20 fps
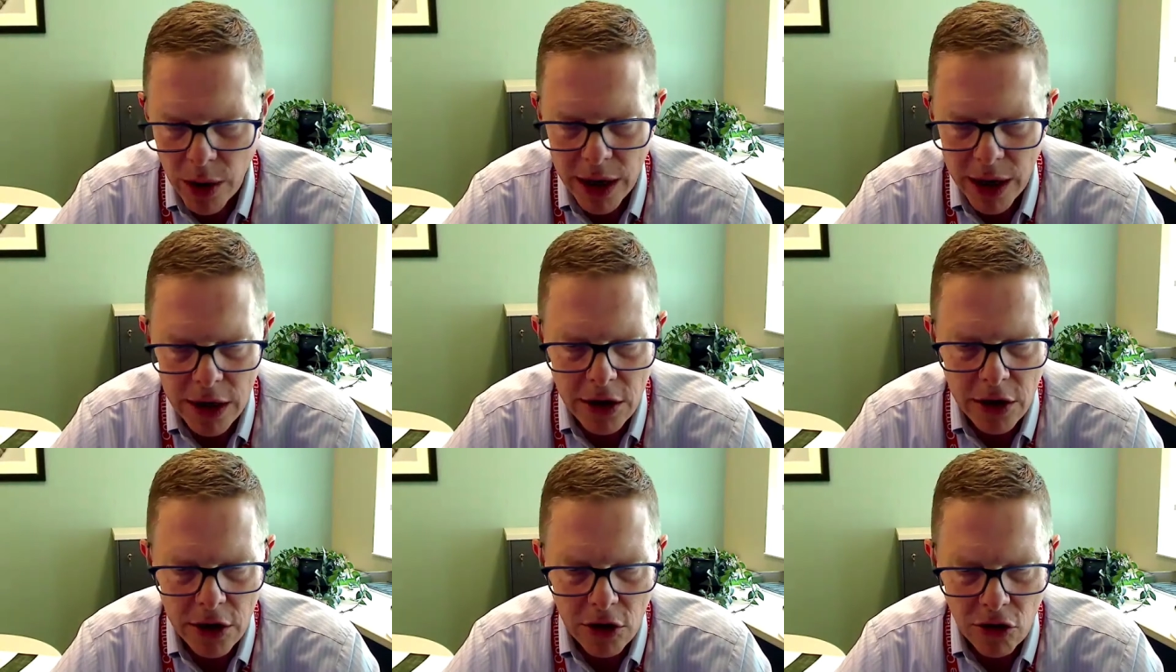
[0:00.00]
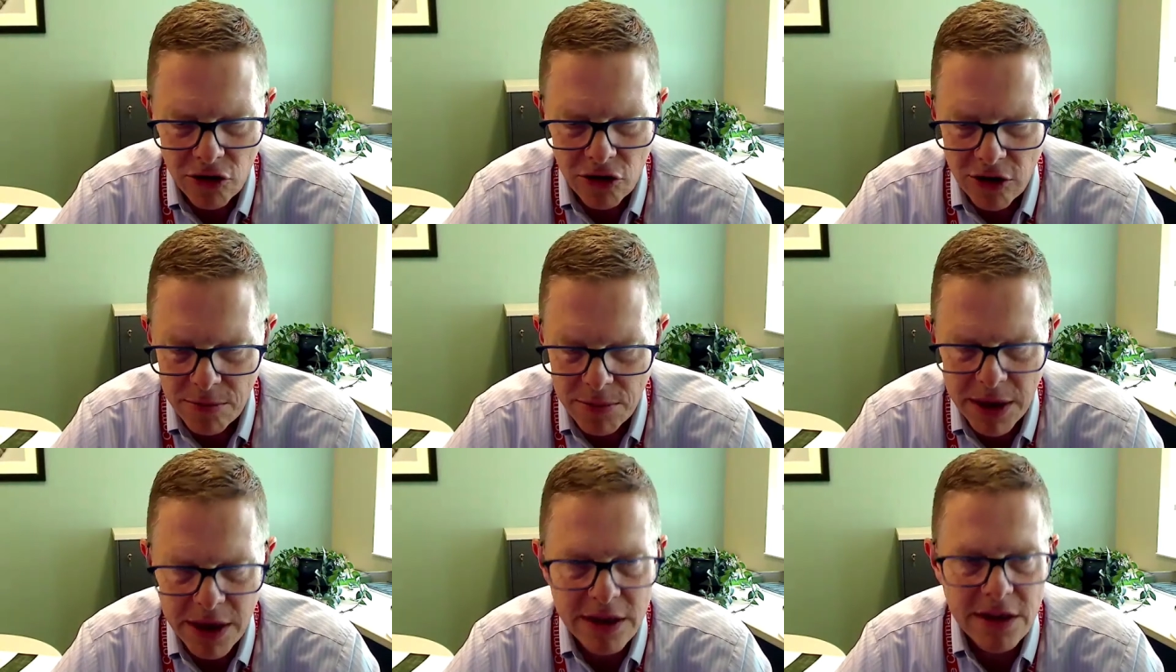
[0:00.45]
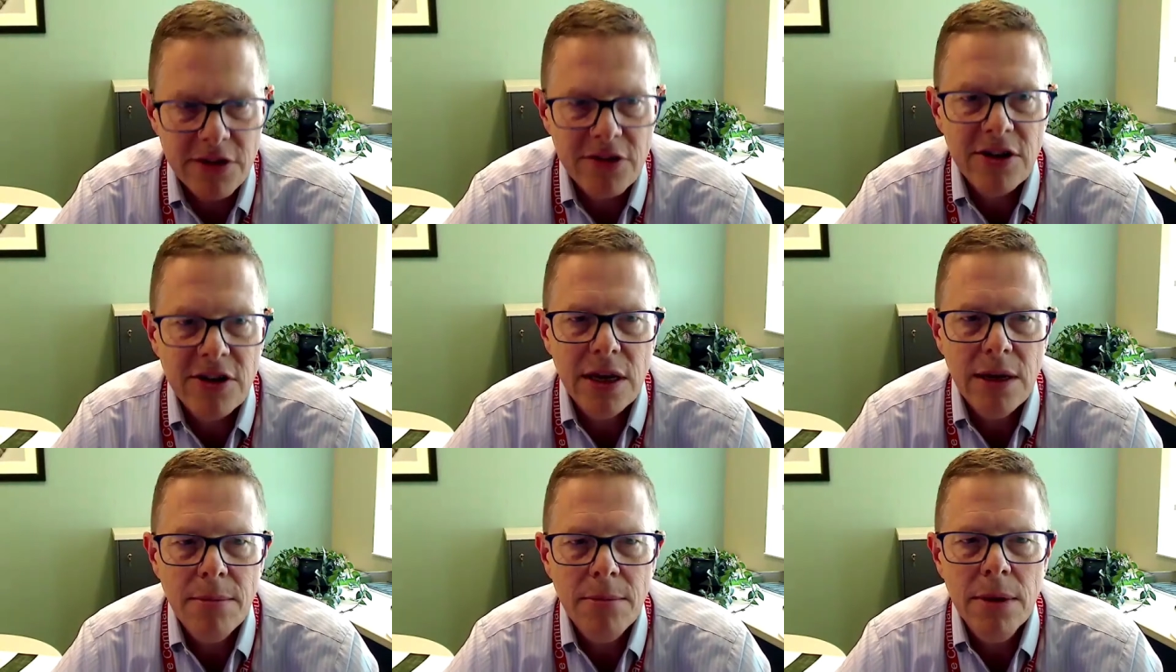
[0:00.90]
in usually meet the
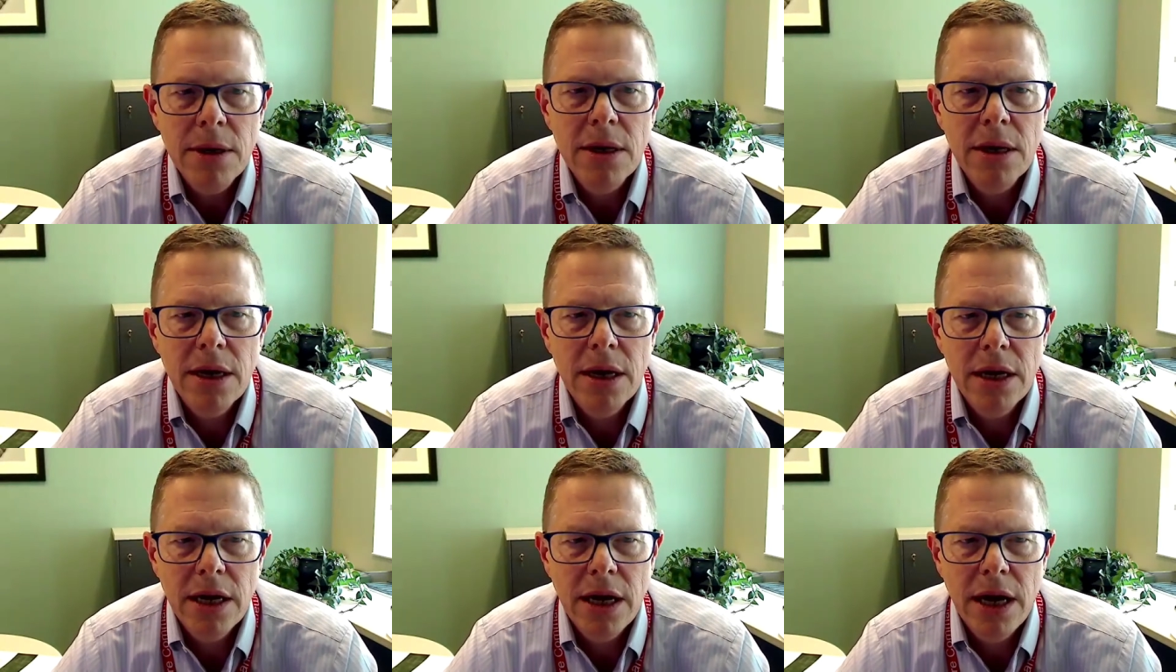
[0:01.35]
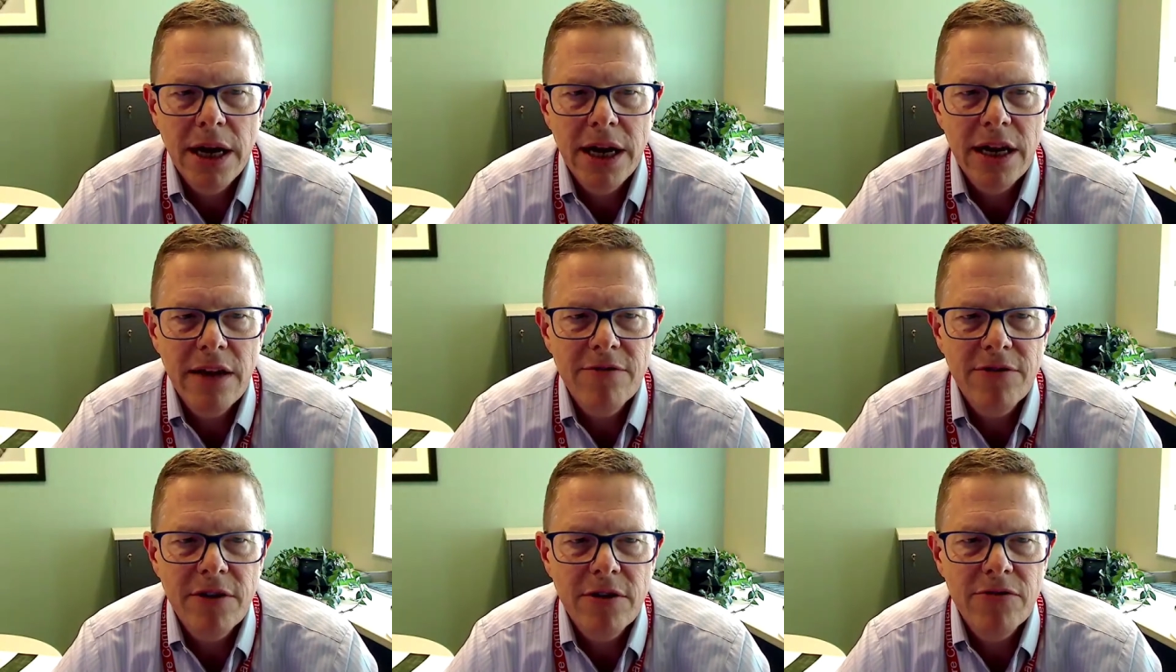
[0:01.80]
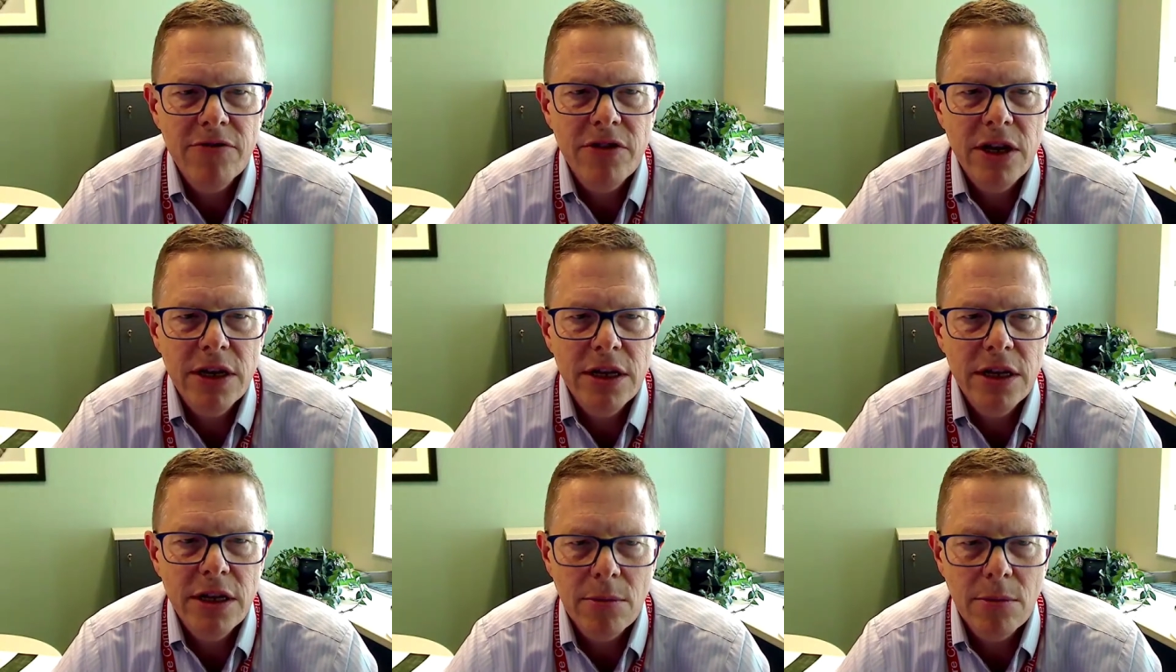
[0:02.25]
team uh, at eight fifteen
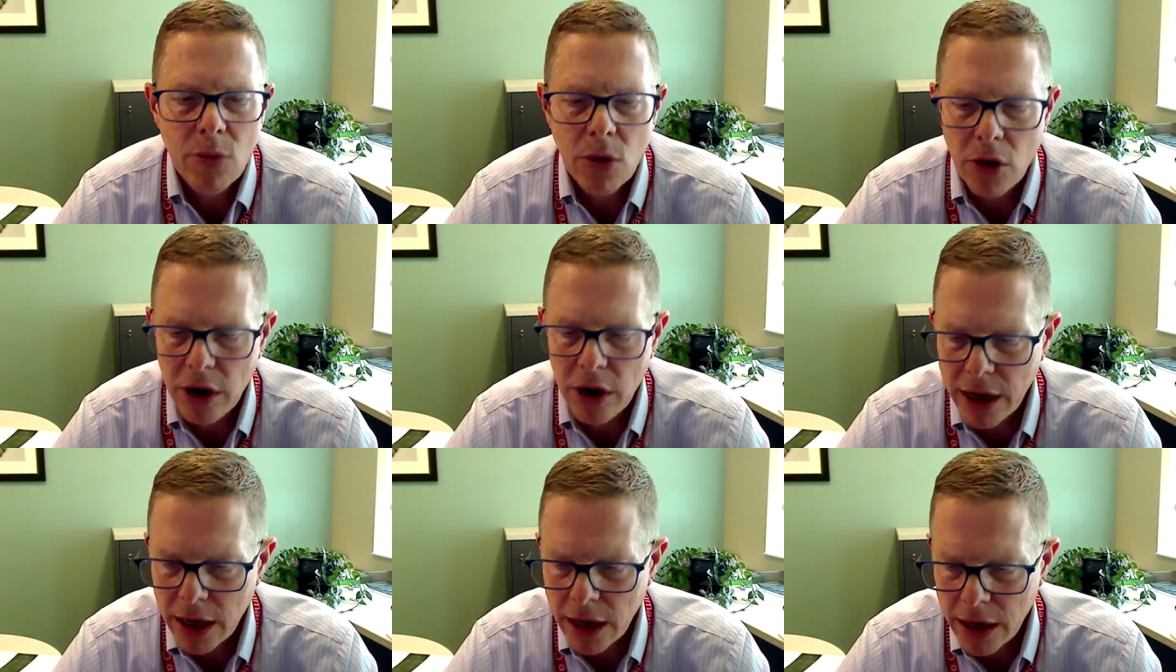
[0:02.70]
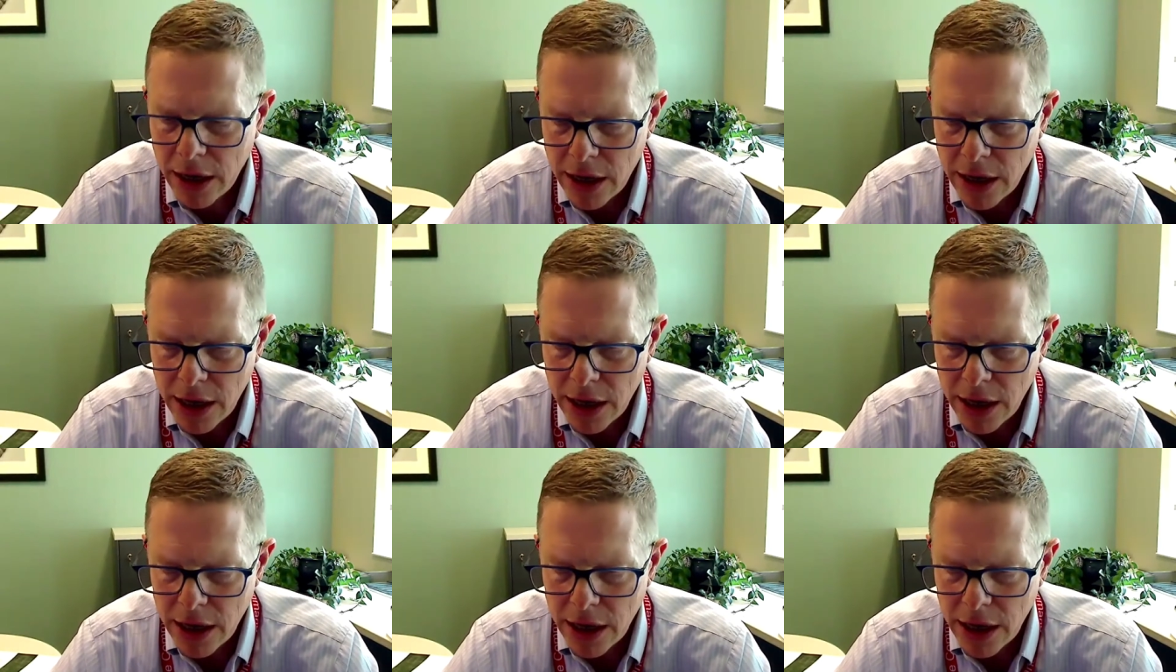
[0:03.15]
in the morning.